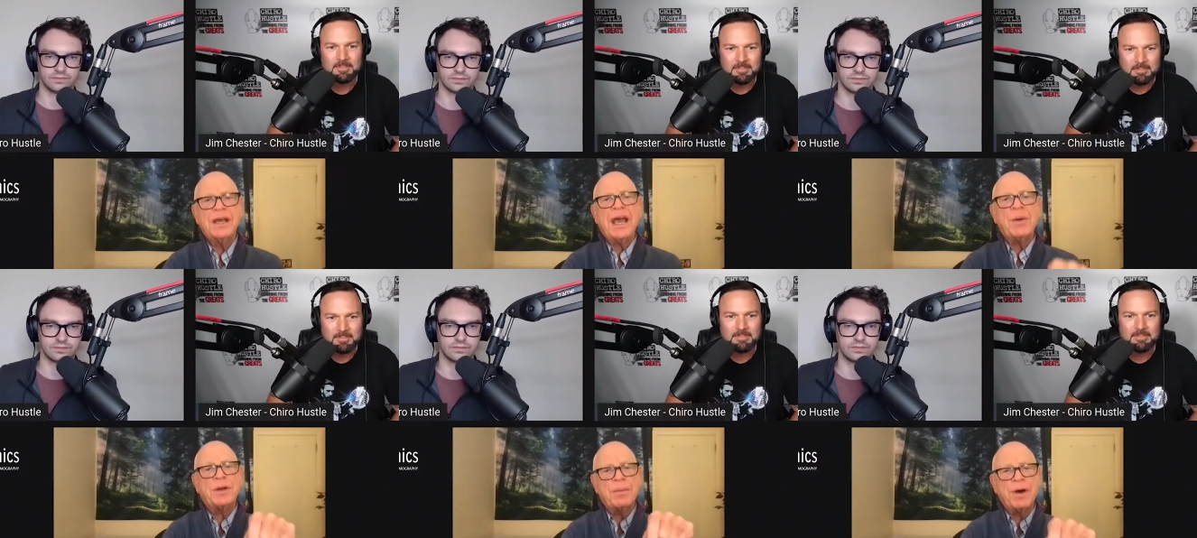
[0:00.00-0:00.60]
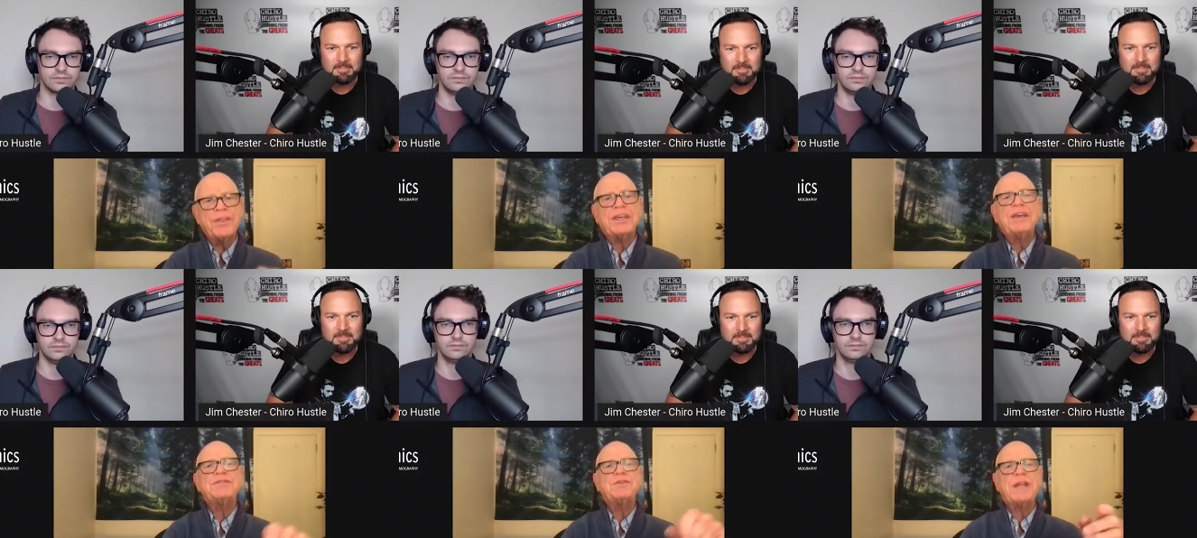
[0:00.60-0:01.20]
Speaker 1: And when a mother
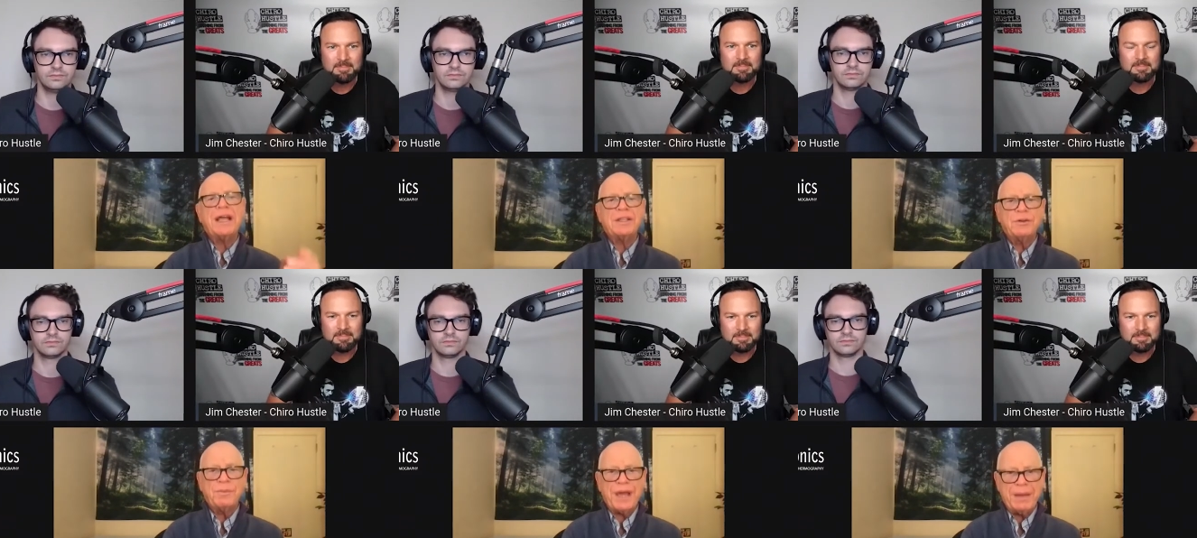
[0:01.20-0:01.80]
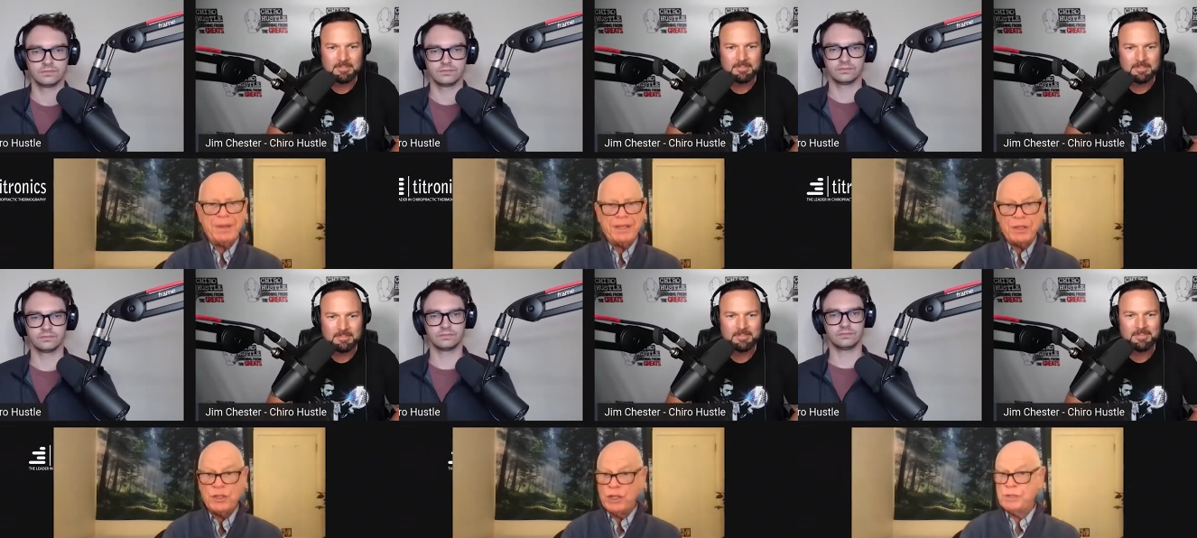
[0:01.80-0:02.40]
gives you that little baby
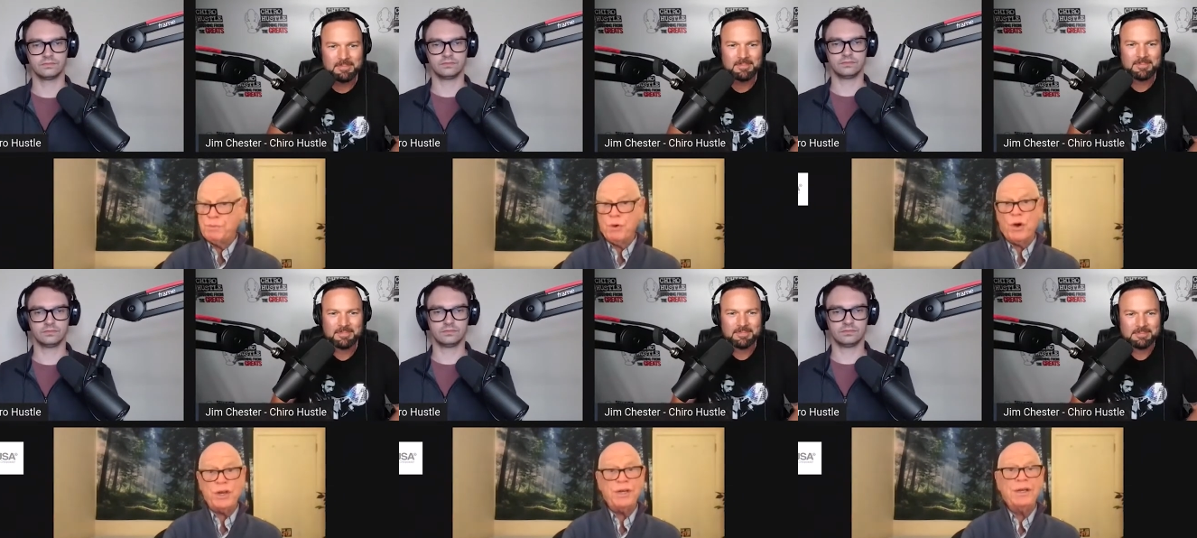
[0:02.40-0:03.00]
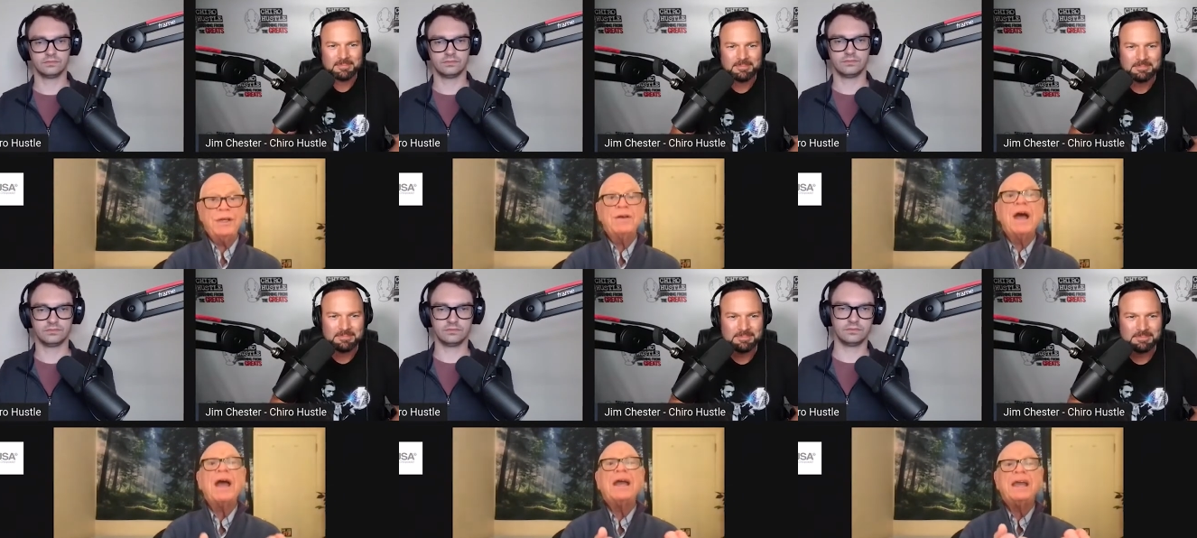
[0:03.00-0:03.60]
just born,
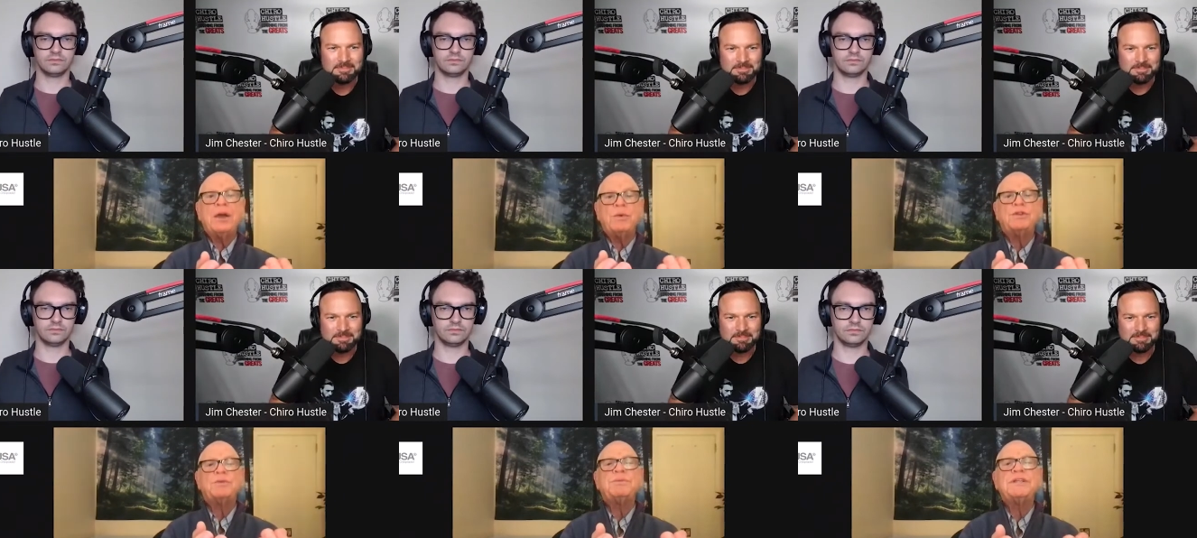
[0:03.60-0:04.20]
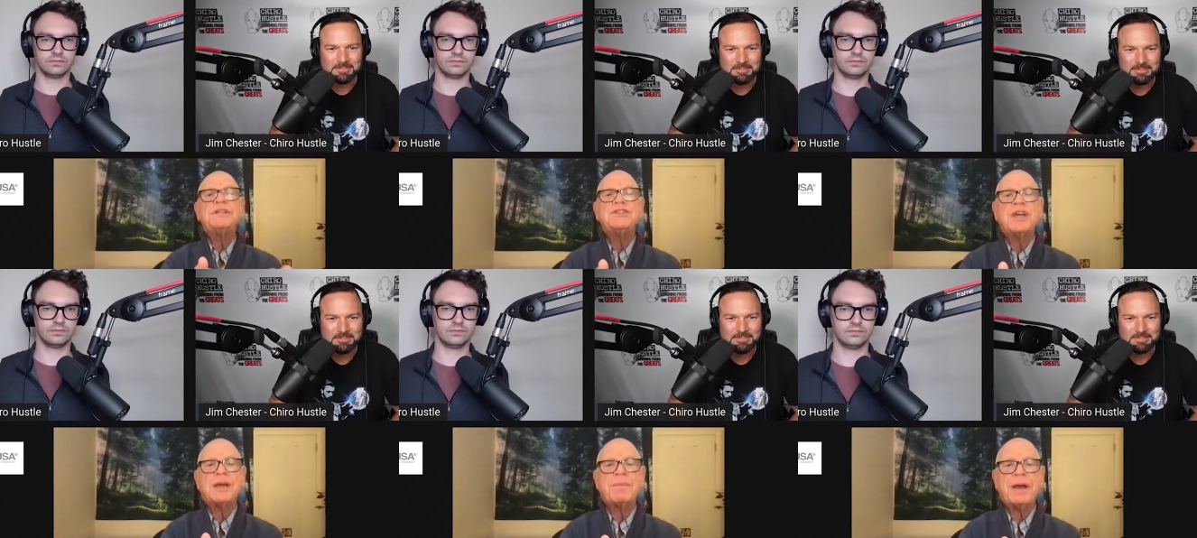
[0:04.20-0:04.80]
here, would you please
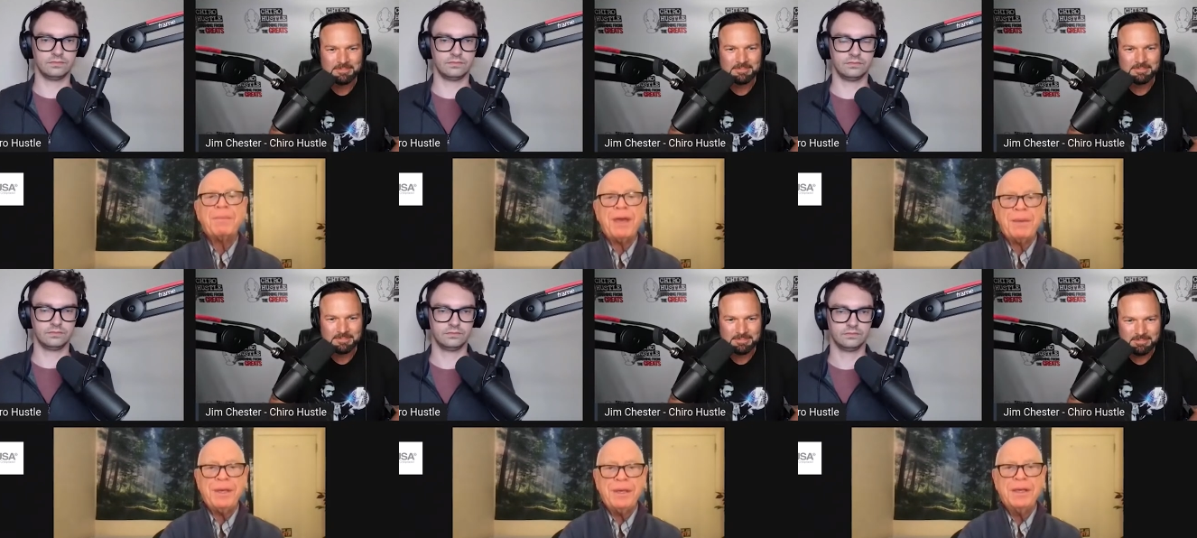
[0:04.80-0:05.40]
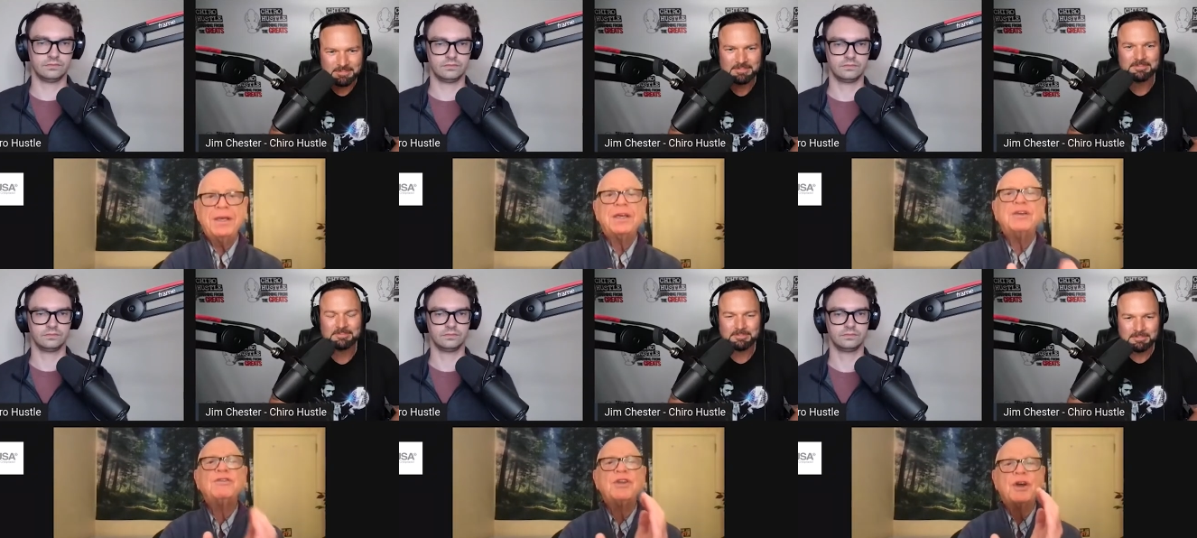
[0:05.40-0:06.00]
check my baby?
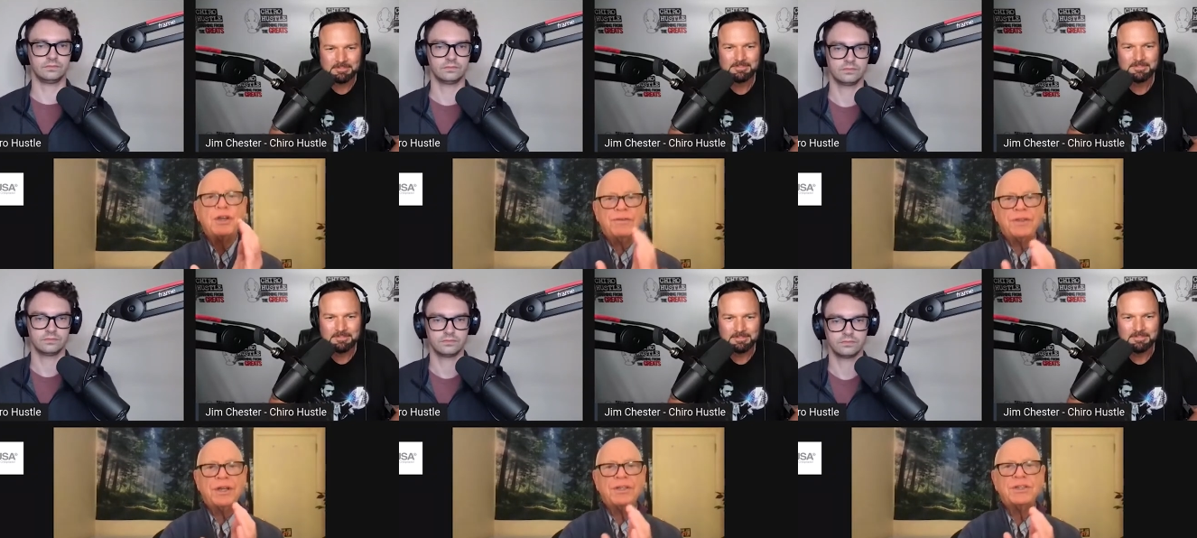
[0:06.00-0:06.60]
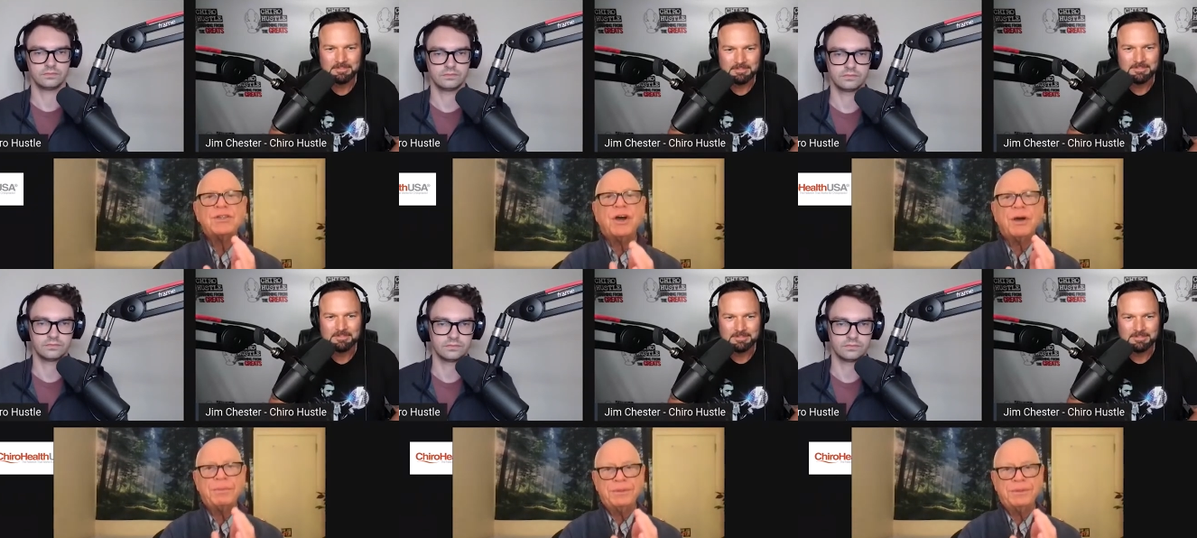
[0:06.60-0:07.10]
You know you've done your job.